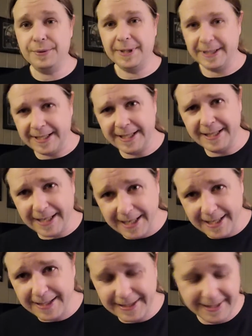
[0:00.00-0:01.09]
Did the king
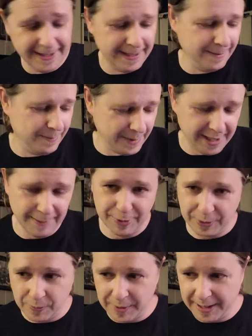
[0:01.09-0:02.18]
die at the end? What's up with
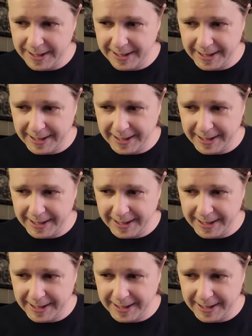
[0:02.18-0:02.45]
the queen?